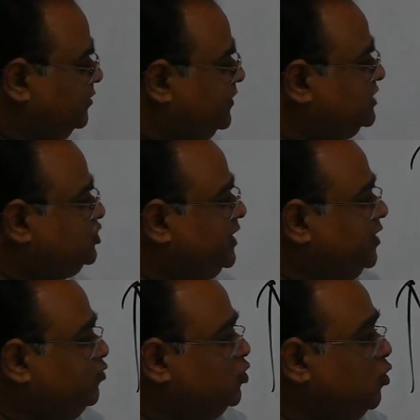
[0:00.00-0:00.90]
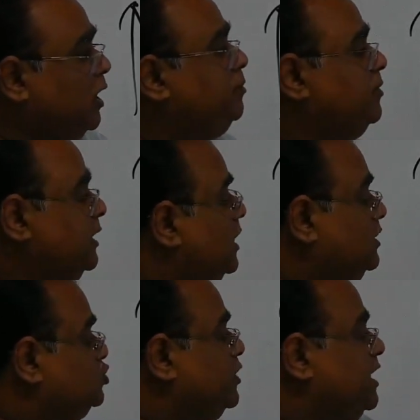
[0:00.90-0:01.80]
inflation rate would go
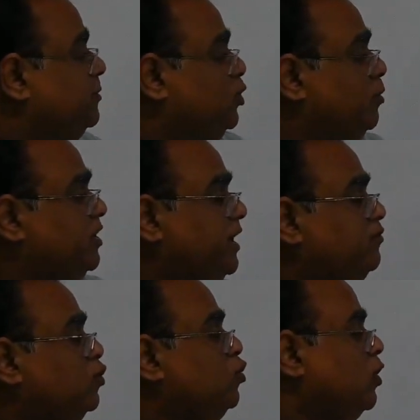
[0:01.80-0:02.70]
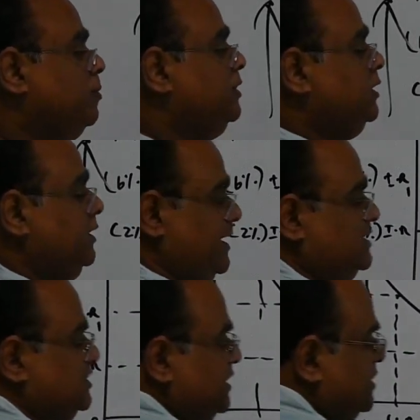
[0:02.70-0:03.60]
up. Unemployment rate would go up.
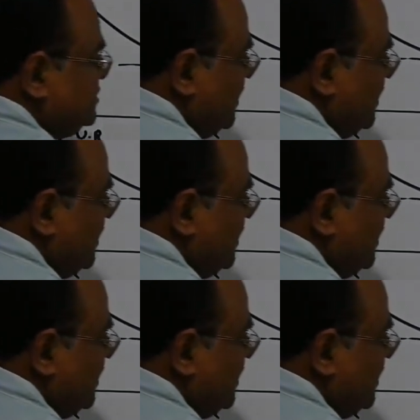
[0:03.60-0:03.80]
Let's see this